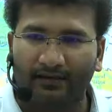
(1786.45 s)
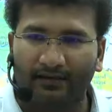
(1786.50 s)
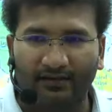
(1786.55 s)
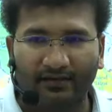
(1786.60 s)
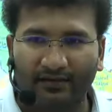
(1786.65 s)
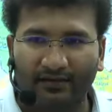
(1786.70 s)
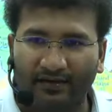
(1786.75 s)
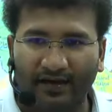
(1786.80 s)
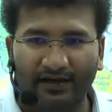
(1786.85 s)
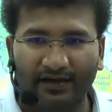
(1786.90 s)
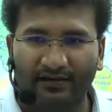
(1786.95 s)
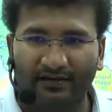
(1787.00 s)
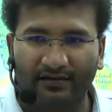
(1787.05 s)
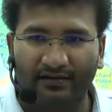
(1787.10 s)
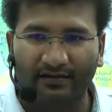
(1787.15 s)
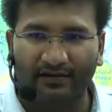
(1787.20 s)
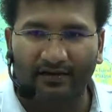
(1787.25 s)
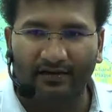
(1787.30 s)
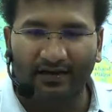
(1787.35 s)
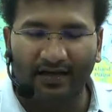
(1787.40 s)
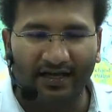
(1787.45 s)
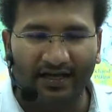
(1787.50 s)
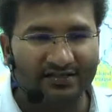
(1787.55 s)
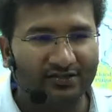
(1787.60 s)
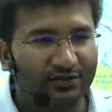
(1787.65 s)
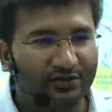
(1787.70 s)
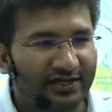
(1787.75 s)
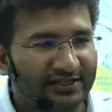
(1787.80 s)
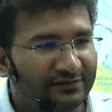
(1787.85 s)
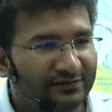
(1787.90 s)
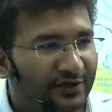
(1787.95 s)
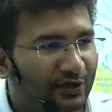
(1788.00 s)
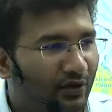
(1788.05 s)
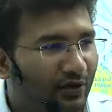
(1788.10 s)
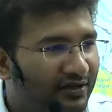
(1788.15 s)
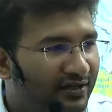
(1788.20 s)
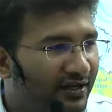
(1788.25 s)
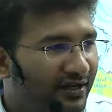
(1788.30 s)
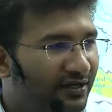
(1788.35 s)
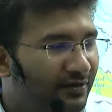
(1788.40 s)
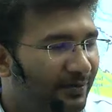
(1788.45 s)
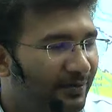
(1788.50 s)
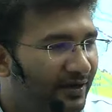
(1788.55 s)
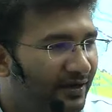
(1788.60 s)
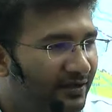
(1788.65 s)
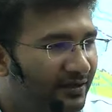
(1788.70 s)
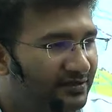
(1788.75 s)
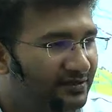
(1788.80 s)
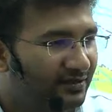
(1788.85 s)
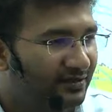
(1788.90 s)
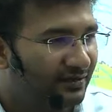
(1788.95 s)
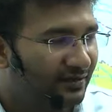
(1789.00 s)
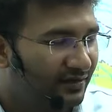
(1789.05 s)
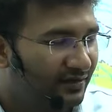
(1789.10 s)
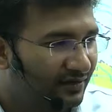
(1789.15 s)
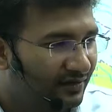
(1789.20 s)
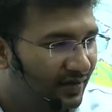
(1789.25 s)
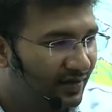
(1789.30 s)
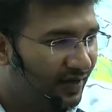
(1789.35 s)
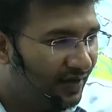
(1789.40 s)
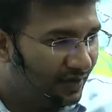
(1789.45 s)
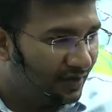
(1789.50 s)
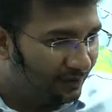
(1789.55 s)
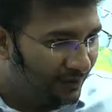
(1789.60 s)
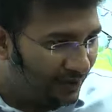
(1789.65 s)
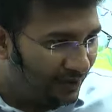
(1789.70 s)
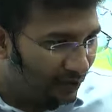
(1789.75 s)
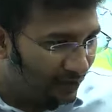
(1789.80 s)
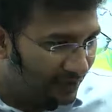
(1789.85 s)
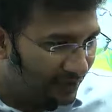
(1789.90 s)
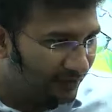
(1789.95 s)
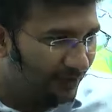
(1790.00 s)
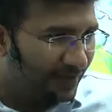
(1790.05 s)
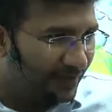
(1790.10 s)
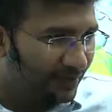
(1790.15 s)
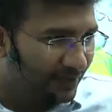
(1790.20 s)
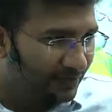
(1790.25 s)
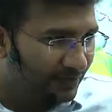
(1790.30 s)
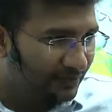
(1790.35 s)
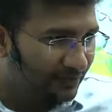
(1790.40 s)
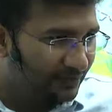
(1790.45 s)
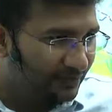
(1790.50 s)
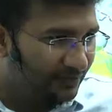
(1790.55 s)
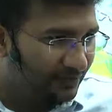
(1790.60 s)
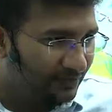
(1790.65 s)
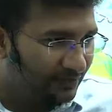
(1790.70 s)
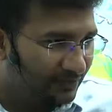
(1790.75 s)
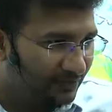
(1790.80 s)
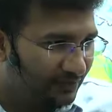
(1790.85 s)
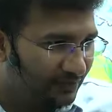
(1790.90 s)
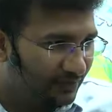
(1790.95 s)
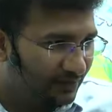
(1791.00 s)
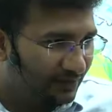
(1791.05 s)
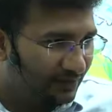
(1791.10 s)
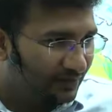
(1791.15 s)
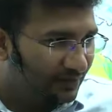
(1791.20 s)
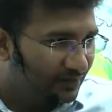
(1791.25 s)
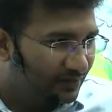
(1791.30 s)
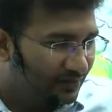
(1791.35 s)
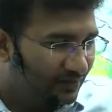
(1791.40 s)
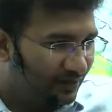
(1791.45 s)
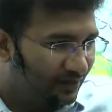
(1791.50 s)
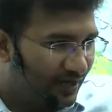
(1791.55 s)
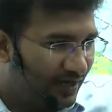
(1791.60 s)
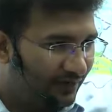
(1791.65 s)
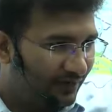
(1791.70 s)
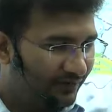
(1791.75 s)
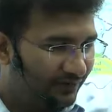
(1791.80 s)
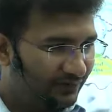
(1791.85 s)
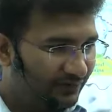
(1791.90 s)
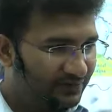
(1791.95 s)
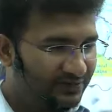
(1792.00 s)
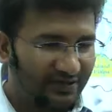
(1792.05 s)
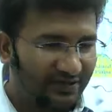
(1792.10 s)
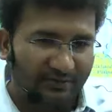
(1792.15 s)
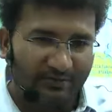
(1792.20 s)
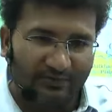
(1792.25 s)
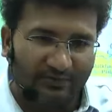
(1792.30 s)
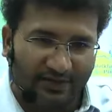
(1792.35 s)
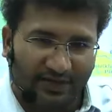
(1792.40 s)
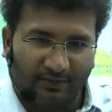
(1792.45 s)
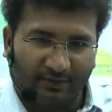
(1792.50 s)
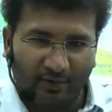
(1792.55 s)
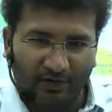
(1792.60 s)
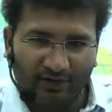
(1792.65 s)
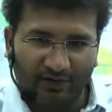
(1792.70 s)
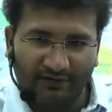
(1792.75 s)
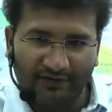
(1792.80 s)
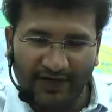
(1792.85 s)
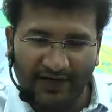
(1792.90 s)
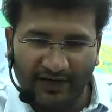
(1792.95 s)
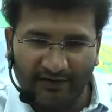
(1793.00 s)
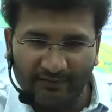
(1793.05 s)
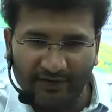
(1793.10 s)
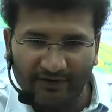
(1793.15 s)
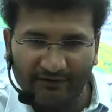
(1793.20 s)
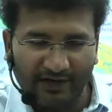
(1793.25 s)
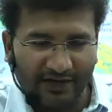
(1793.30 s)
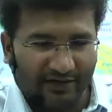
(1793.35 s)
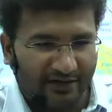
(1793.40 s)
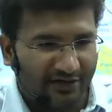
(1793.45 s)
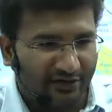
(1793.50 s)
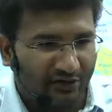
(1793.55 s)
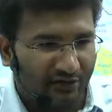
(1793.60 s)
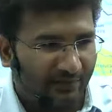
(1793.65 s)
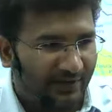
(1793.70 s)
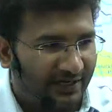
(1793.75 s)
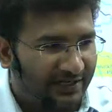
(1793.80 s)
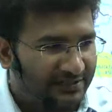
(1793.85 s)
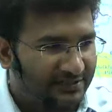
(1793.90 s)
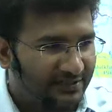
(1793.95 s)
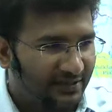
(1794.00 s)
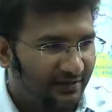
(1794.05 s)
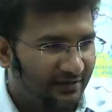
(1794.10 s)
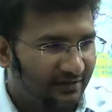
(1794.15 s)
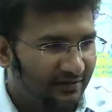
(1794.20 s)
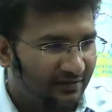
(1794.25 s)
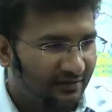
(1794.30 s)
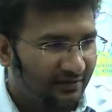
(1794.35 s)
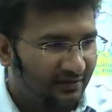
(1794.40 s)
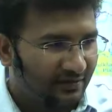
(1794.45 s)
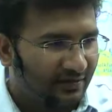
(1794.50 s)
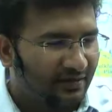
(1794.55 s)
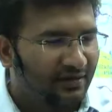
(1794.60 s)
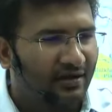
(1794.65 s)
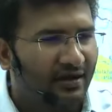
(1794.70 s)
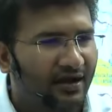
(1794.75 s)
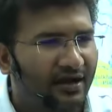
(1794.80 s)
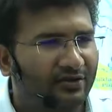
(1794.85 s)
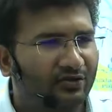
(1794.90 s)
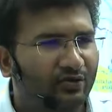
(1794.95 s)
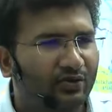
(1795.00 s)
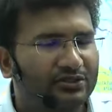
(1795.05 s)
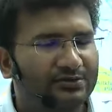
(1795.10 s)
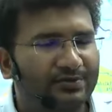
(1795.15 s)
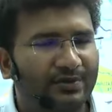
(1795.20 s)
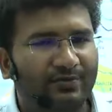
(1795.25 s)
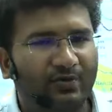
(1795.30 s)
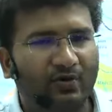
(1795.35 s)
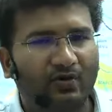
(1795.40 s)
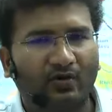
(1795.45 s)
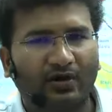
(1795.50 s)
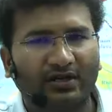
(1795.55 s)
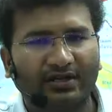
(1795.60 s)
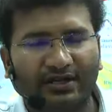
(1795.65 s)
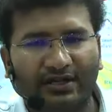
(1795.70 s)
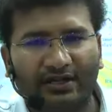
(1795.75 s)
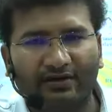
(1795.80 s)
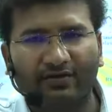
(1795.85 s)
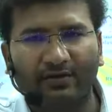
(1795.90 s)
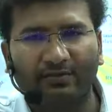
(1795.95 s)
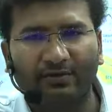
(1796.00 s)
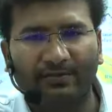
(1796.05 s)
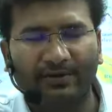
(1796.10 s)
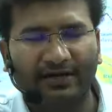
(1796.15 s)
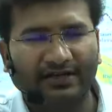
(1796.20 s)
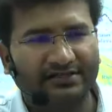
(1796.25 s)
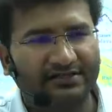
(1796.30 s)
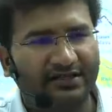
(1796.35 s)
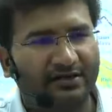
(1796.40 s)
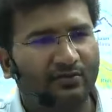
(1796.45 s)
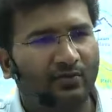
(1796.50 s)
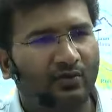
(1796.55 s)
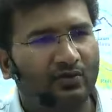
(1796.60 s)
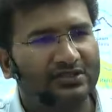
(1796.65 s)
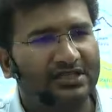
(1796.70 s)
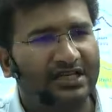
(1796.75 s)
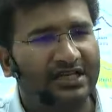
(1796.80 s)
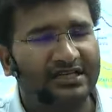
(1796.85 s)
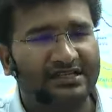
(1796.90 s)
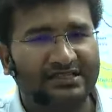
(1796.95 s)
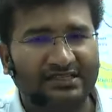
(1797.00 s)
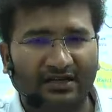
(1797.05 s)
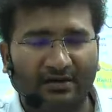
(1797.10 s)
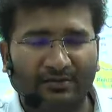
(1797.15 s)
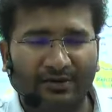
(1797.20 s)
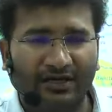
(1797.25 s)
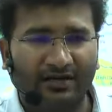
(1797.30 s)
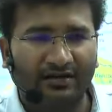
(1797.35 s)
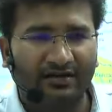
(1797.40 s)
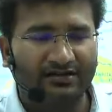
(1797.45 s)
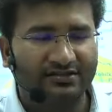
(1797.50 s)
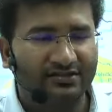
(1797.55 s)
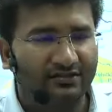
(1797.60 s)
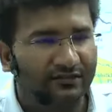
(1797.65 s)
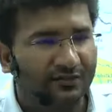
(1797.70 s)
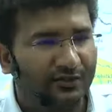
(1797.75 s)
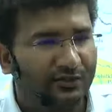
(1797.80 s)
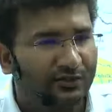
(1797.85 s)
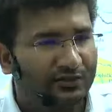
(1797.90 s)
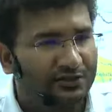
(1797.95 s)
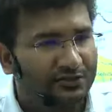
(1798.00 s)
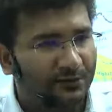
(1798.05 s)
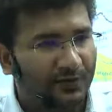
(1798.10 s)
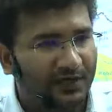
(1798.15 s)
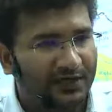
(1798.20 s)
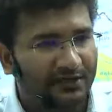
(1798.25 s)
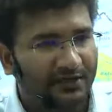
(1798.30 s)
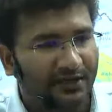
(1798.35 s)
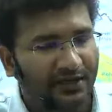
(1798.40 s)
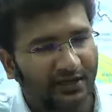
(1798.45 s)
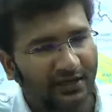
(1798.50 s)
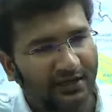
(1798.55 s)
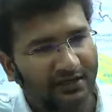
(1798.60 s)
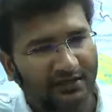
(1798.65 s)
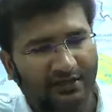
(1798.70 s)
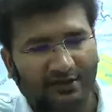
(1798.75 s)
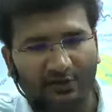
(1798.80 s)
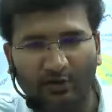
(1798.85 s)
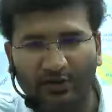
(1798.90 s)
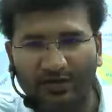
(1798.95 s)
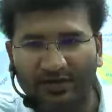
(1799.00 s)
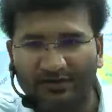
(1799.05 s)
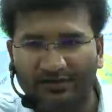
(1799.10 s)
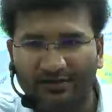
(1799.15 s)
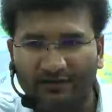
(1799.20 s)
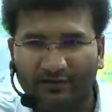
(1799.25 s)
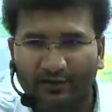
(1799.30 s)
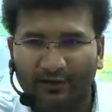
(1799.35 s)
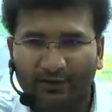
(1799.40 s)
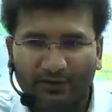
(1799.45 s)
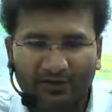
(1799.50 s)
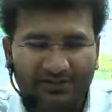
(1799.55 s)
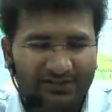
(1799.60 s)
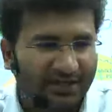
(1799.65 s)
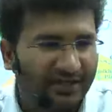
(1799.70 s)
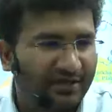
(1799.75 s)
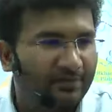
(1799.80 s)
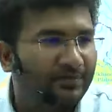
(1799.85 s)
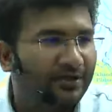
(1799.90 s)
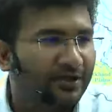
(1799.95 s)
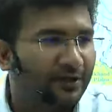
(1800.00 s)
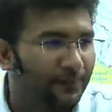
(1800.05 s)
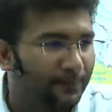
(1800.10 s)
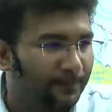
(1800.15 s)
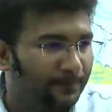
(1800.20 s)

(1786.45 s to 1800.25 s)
Right? As soon as we got the independence, the army got divided. Now some amount of the army went into Pakistan. And those people who are there from the Pakistan, mostly Islamic religion followers went there and Hindu religion followers came here.